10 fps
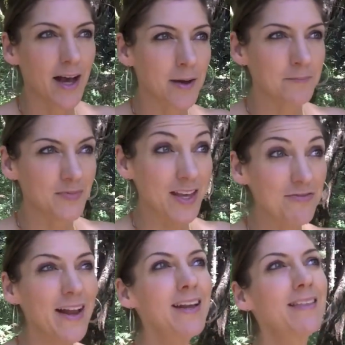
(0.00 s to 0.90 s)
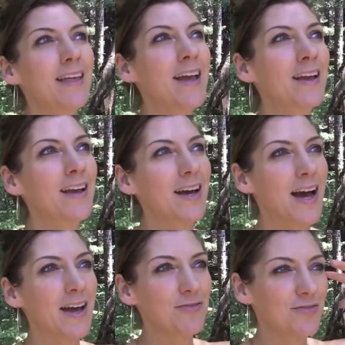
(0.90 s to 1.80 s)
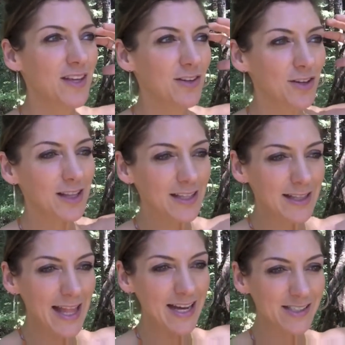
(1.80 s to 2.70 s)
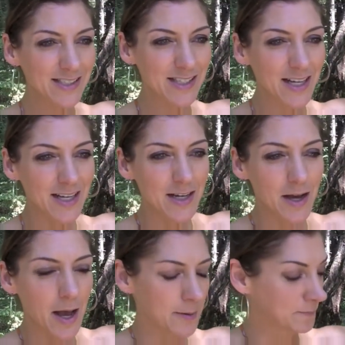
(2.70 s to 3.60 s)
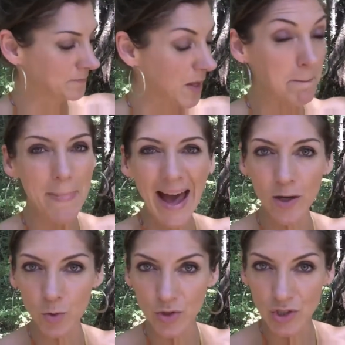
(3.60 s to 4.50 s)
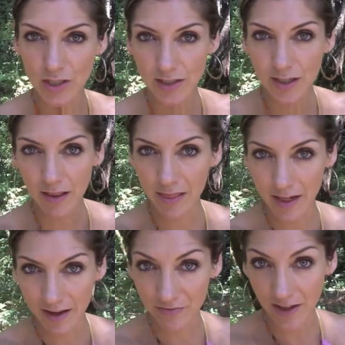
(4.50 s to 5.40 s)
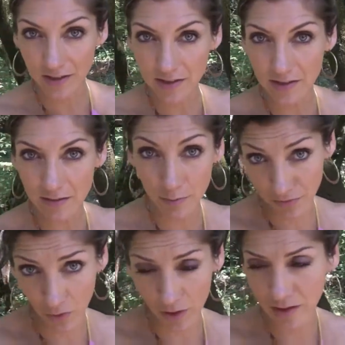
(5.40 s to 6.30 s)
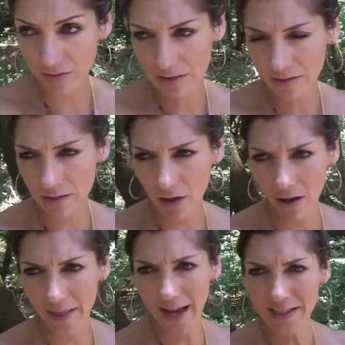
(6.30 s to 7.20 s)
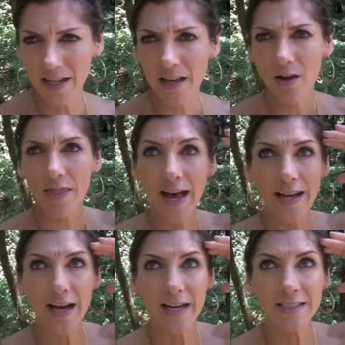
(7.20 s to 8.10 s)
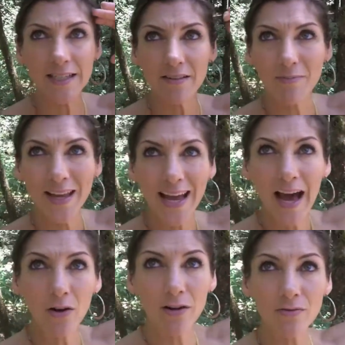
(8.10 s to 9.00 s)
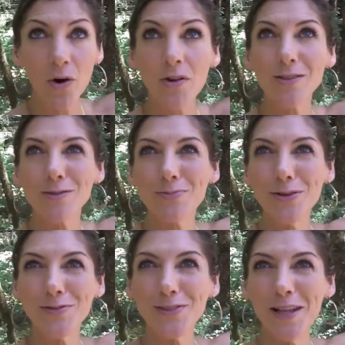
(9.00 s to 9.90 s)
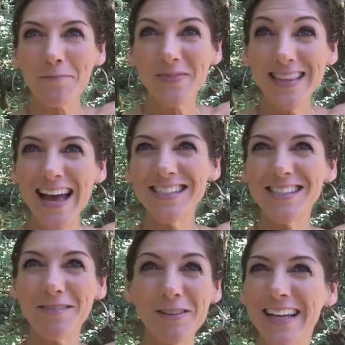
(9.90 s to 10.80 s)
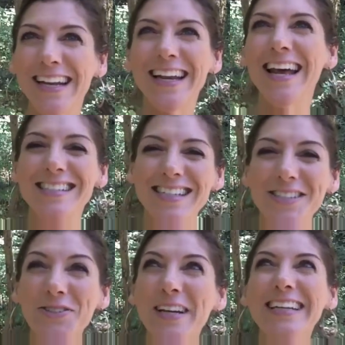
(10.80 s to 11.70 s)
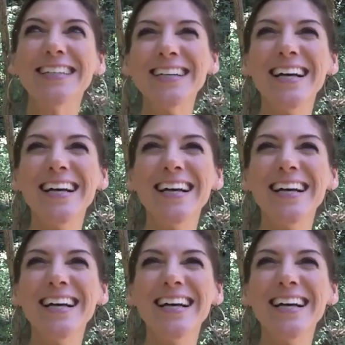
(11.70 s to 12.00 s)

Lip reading: If anything, I feel less bound than I felt before, if you could call that idea of being out of, there's a beautiful nest. I'm looking at a nest in a tree.